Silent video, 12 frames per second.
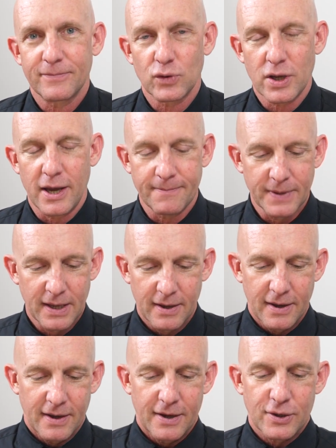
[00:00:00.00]
Okay?
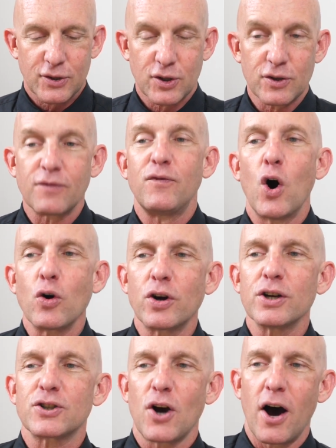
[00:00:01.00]

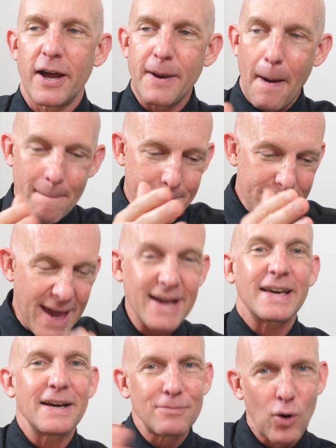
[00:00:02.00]
Focus on
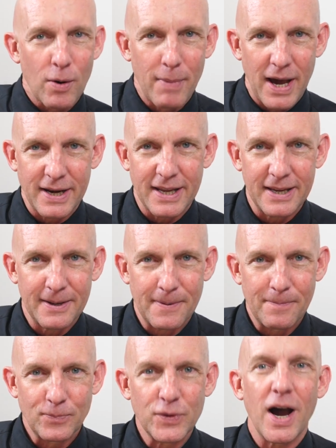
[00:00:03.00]
making more money,
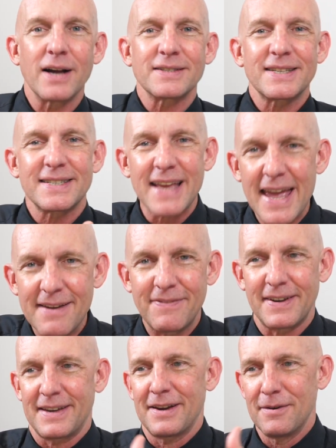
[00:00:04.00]
not
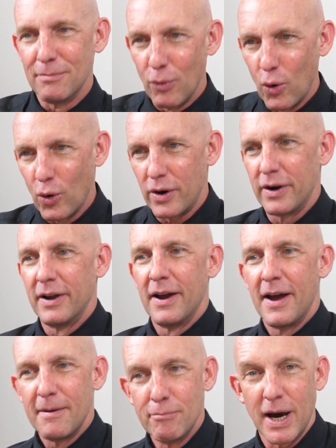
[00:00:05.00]
saving more
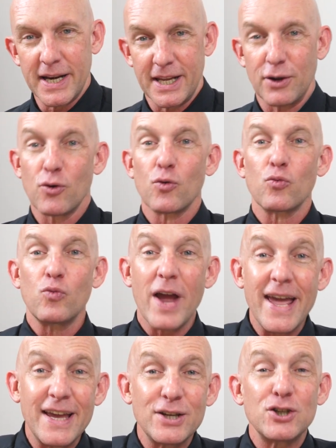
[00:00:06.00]
money.
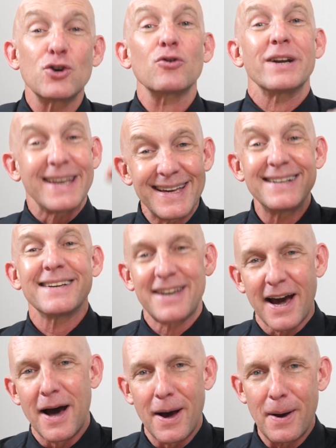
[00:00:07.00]
Raise your
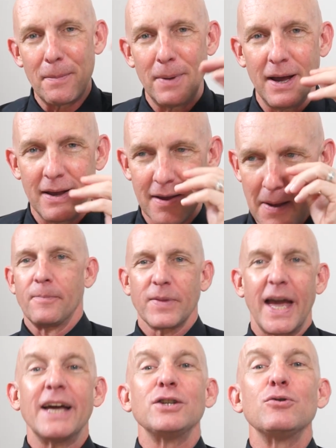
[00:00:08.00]
income
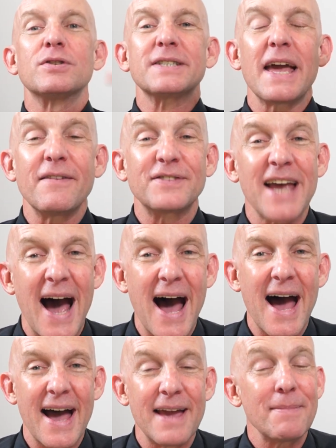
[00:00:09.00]
and you save
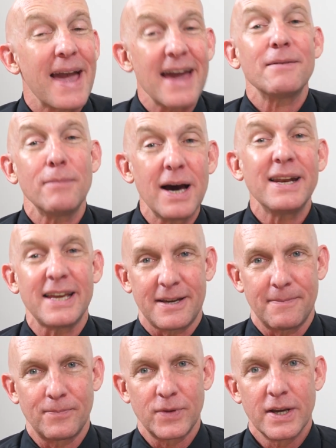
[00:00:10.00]
time and
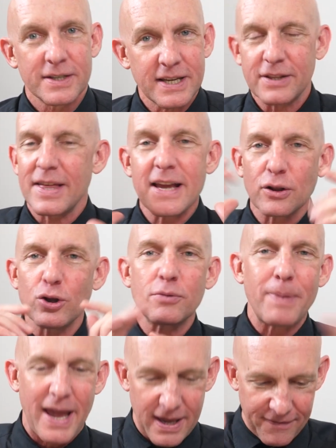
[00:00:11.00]
money. See, think
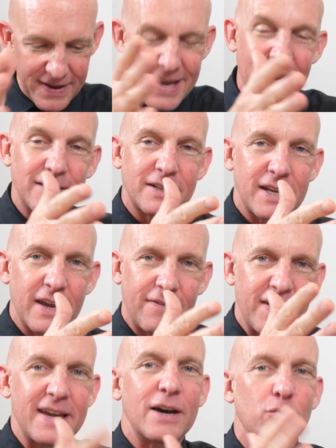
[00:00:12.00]
look back if he had if
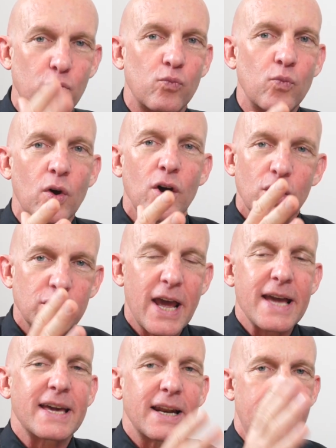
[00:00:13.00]
he had
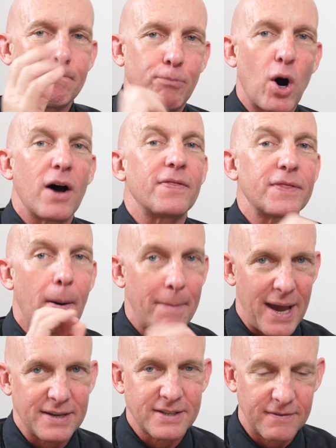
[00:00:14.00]
taken and bought the
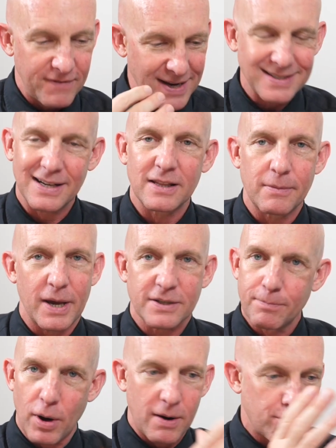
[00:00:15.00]
best, invested in the
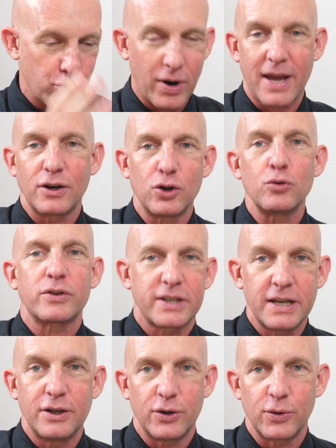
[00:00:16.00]
best, bought a brand new
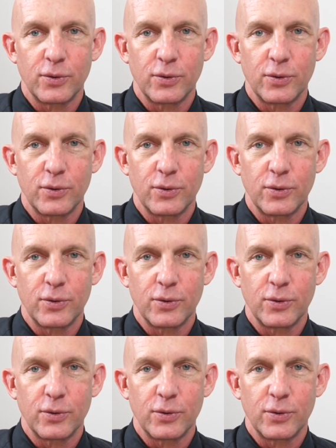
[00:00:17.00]
sea